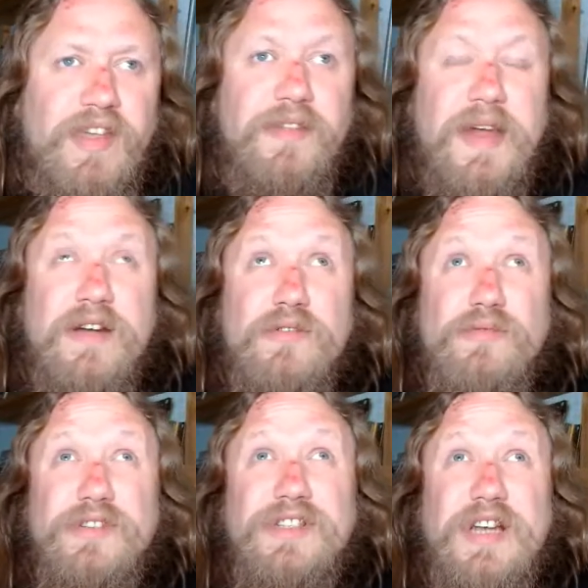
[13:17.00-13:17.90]

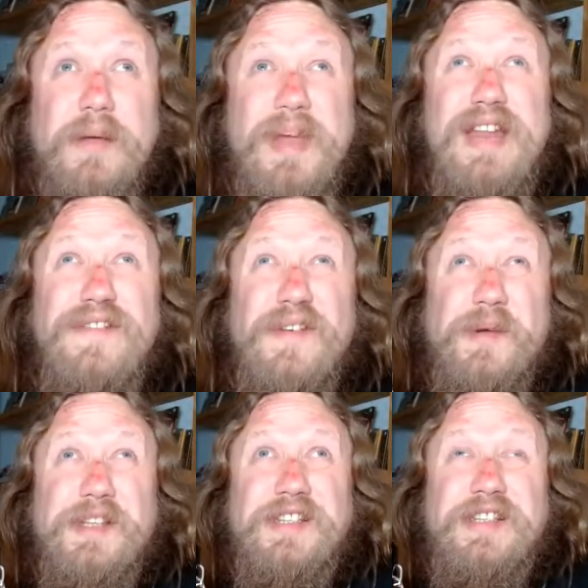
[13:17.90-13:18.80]
those
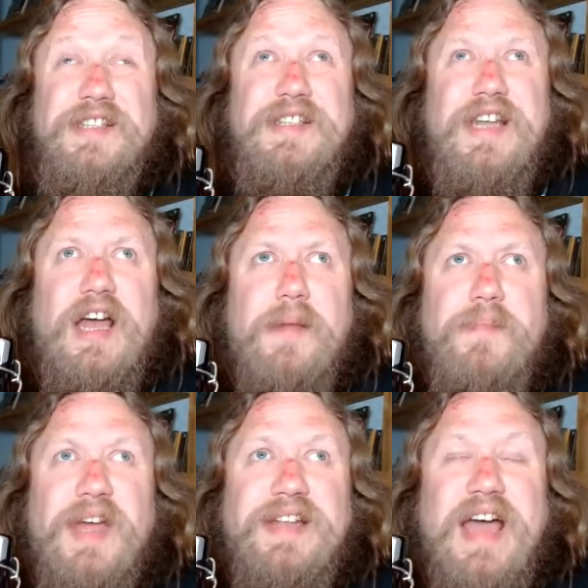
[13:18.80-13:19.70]
influences
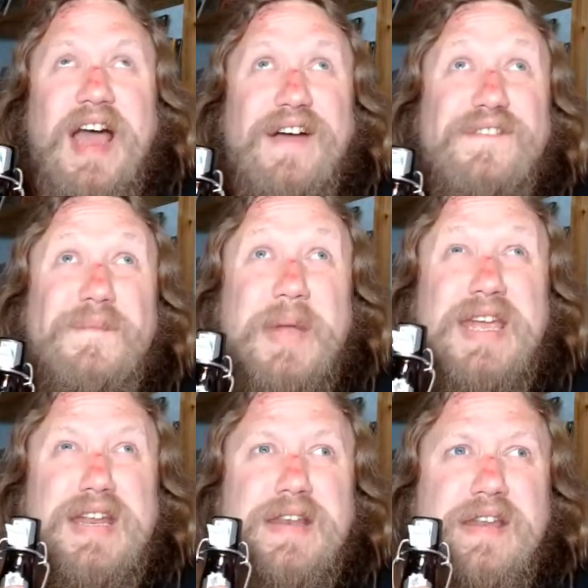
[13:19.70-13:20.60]
that have
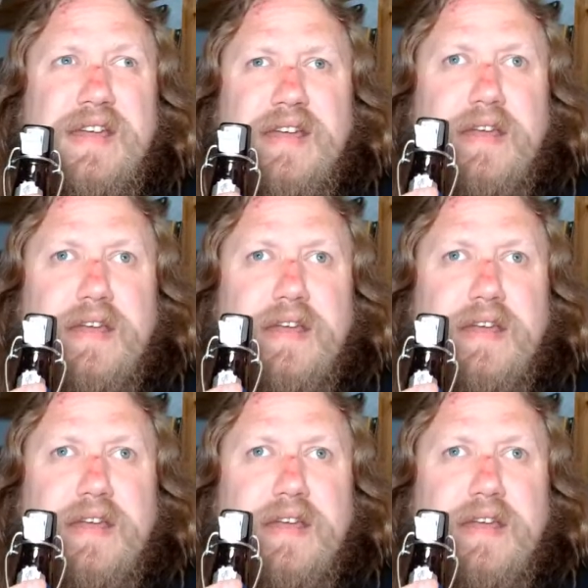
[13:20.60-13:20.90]
been,